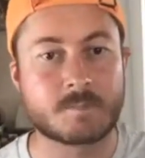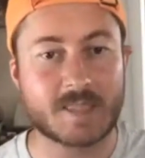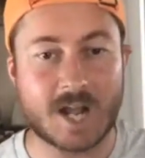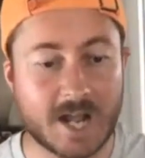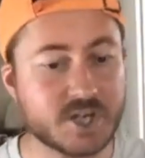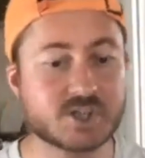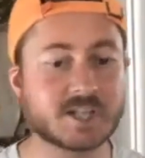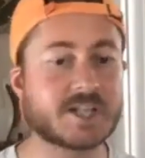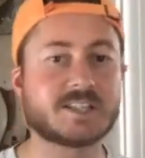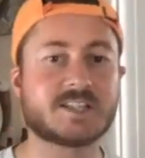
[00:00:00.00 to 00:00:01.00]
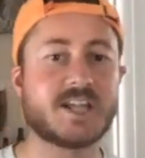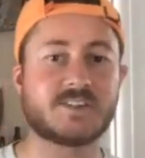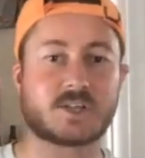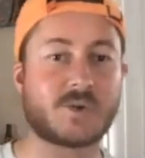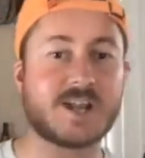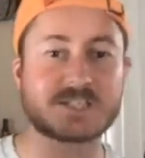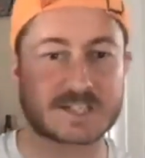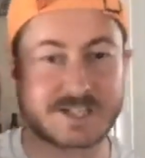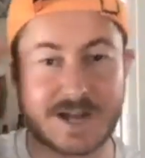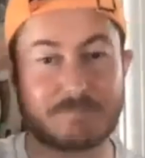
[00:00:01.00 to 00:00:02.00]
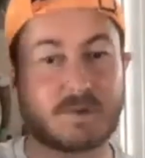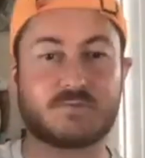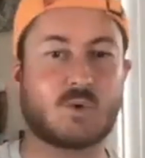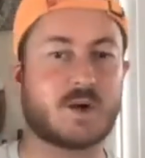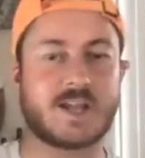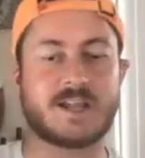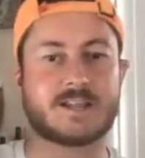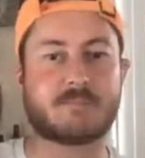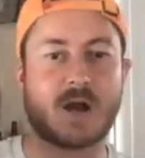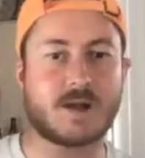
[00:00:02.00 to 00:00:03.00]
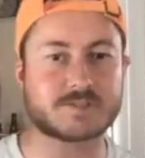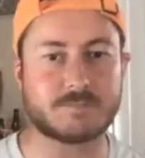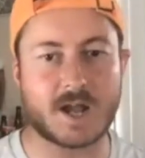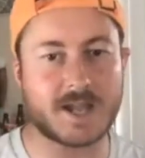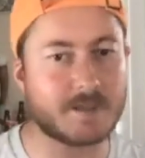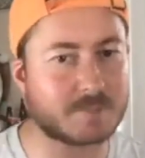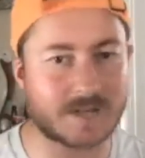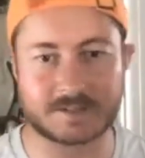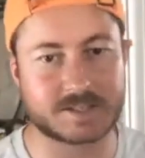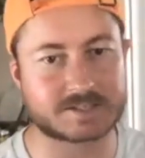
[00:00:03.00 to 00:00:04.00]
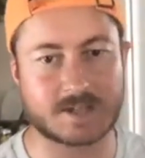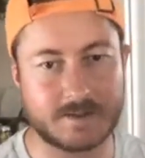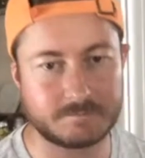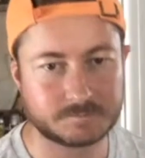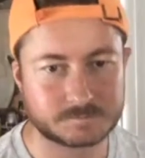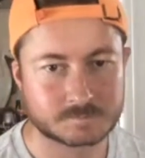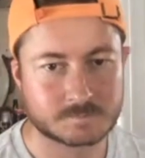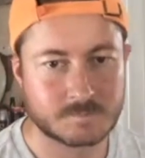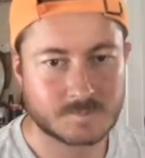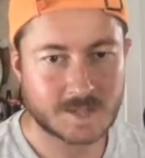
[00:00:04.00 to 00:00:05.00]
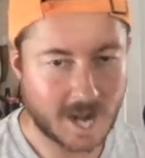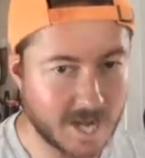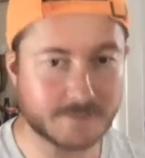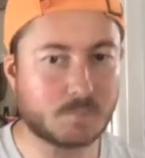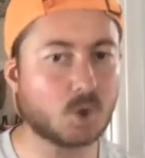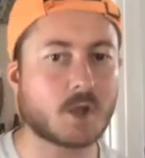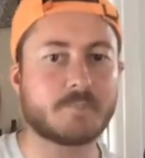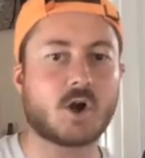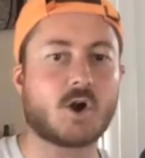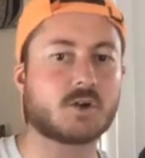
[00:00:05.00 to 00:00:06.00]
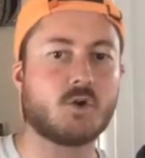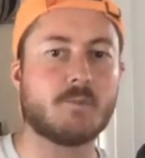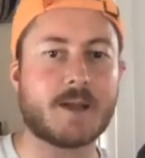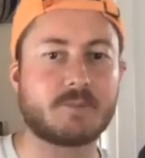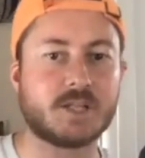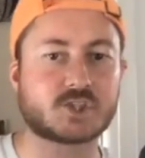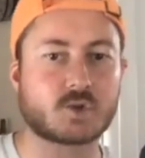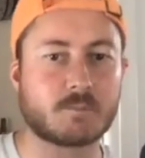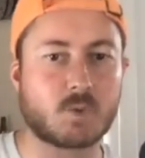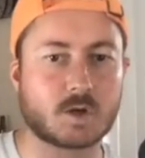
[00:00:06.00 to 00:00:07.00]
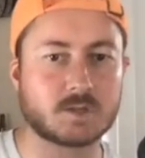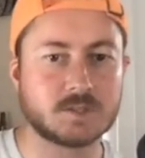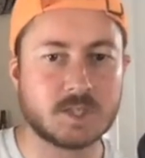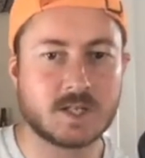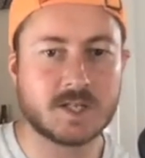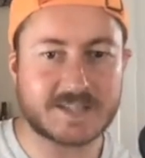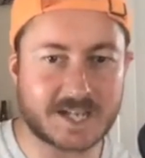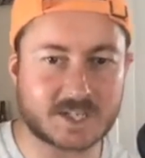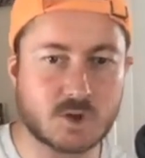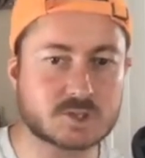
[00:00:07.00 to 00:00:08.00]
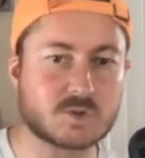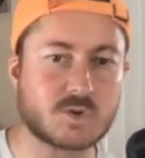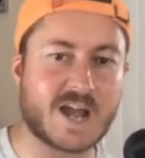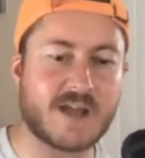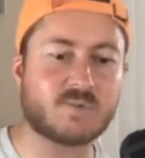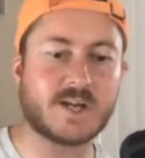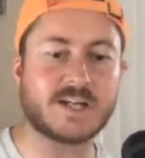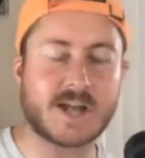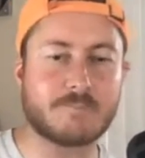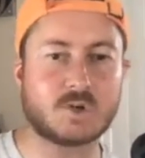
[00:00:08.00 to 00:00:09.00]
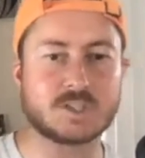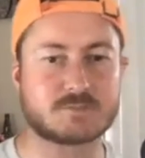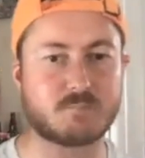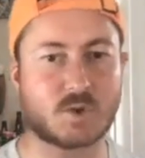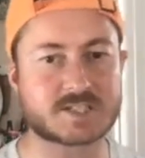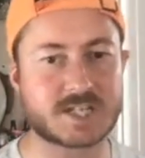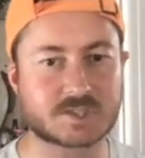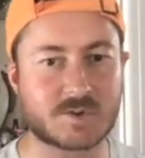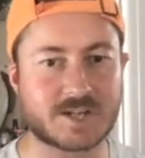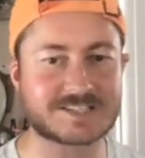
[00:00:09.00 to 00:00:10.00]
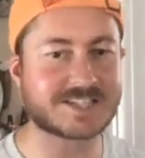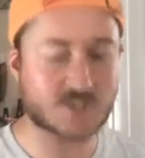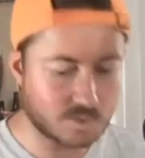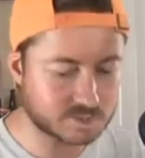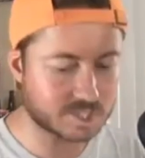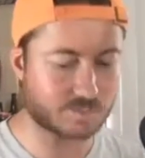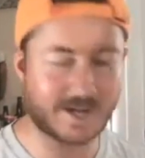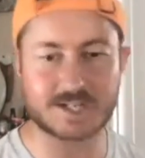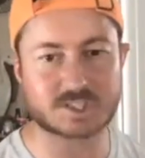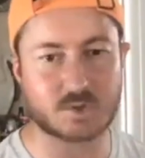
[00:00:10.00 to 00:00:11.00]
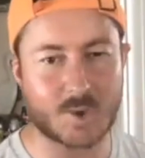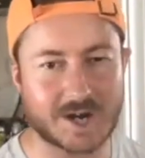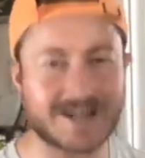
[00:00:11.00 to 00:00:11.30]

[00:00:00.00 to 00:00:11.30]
I usually could think of the greatest number 48 that pops in my head, but not this time. I had to pull up an article by Bleacher Report that goes through every number in sports history and says who's the greatest to wear it.